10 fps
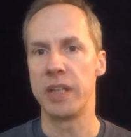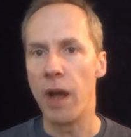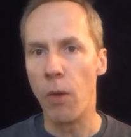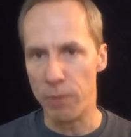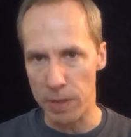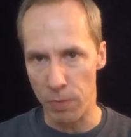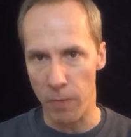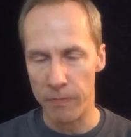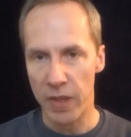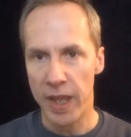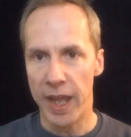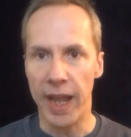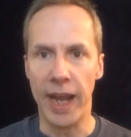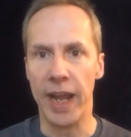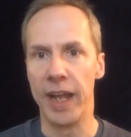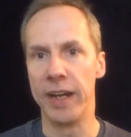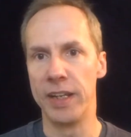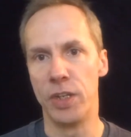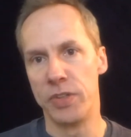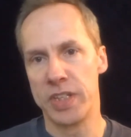to help people. And
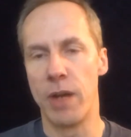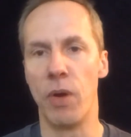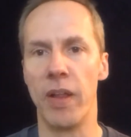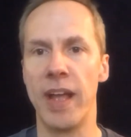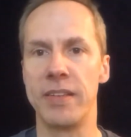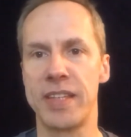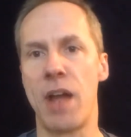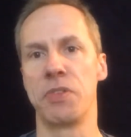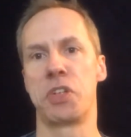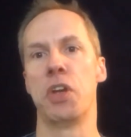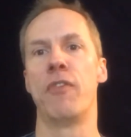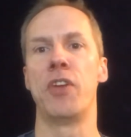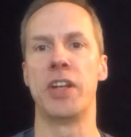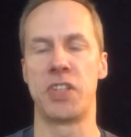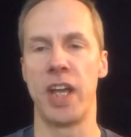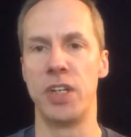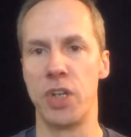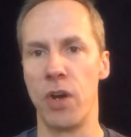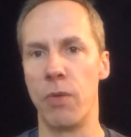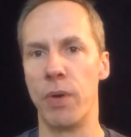you can say, well, that sounds good for you to say,
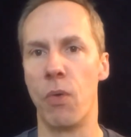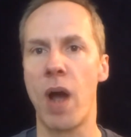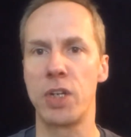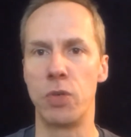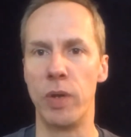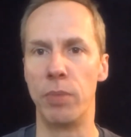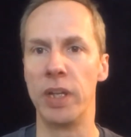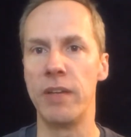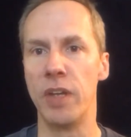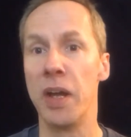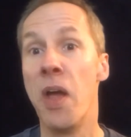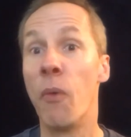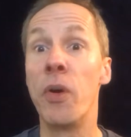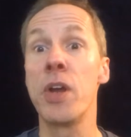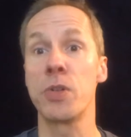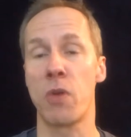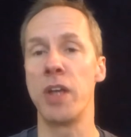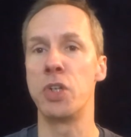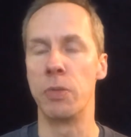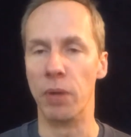Joe, but why should we believe you? Well, here's why
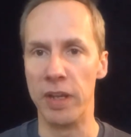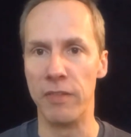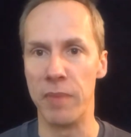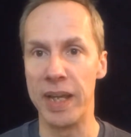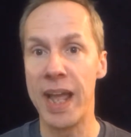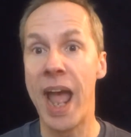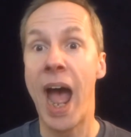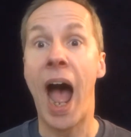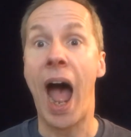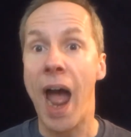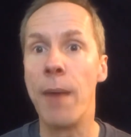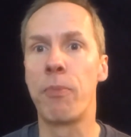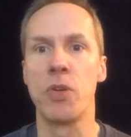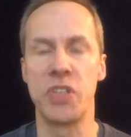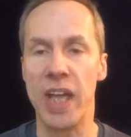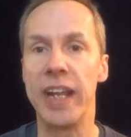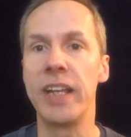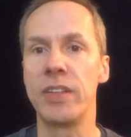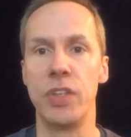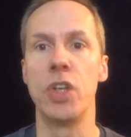you should believe me. I am
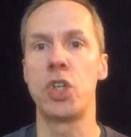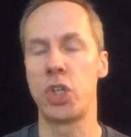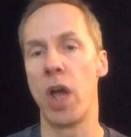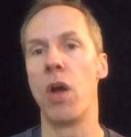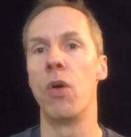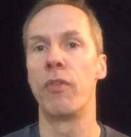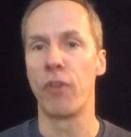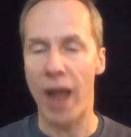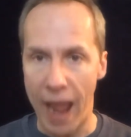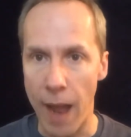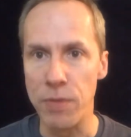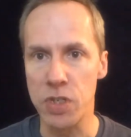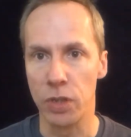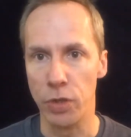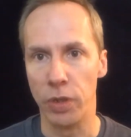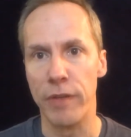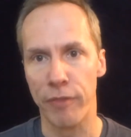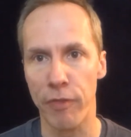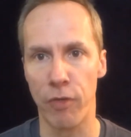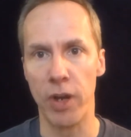presenting this show absolutely
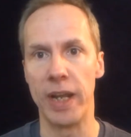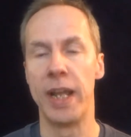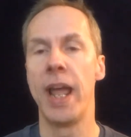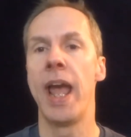for free.